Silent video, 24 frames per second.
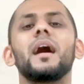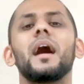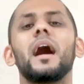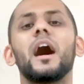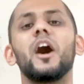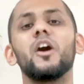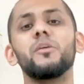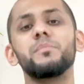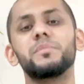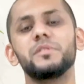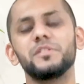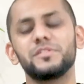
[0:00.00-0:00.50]
I
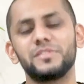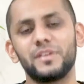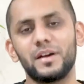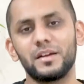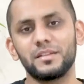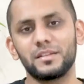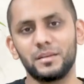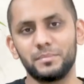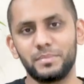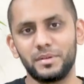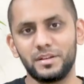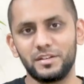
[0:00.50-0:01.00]
hope you
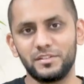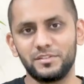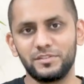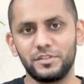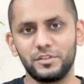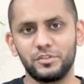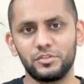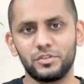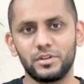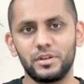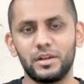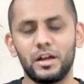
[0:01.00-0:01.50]
found that
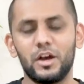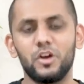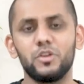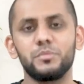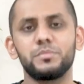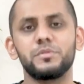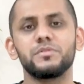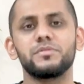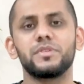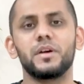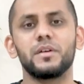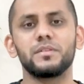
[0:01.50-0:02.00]
beneficial. I
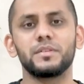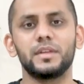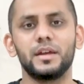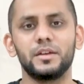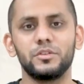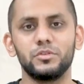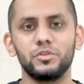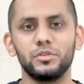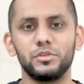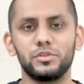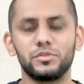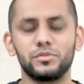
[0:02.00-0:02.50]
hope you found
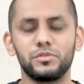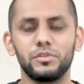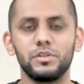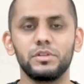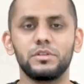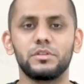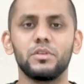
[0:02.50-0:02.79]
that useful.